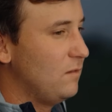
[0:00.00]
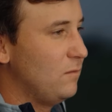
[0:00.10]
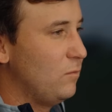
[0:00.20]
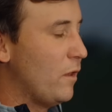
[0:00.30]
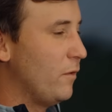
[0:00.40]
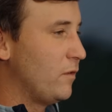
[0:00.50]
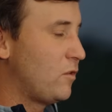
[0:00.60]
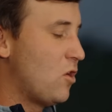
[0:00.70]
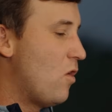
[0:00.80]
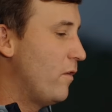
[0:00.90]
whether it's
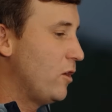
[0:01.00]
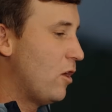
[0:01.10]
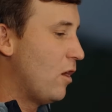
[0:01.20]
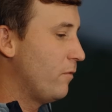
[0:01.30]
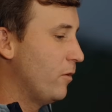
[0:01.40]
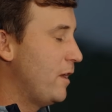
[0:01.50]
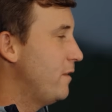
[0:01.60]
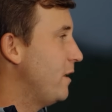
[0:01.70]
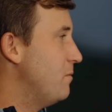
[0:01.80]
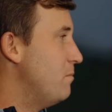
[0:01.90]
calling golf or
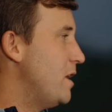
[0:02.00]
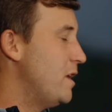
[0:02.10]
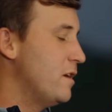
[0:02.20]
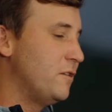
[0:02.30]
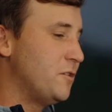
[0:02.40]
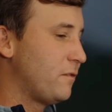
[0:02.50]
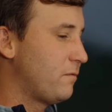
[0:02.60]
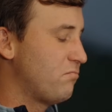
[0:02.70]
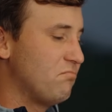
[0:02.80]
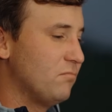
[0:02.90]
anything in media, just
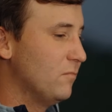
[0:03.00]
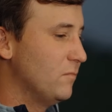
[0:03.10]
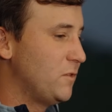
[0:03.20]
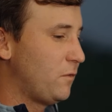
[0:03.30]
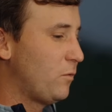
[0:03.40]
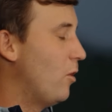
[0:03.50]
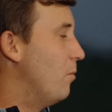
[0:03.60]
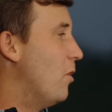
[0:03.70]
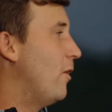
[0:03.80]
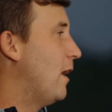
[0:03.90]
just throw a
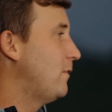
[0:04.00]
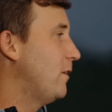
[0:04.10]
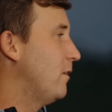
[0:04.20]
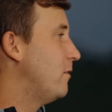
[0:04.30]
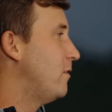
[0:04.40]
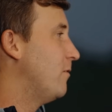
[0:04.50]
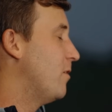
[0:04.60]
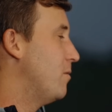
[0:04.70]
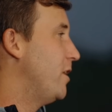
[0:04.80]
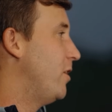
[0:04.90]
bone out there and see if
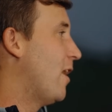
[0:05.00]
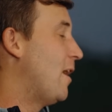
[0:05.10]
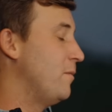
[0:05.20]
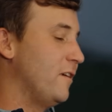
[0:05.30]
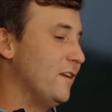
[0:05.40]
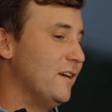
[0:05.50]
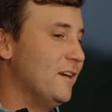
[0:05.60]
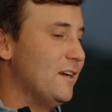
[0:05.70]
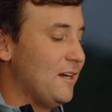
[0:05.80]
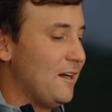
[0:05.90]
anybody grabs it.
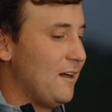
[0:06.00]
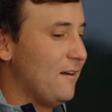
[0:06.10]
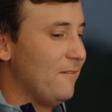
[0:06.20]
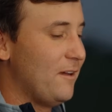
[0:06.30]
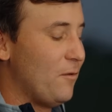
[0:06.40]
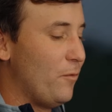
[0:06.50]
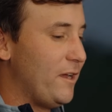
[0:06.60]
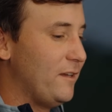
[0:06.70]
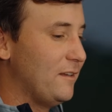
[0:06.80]
Uh, and we,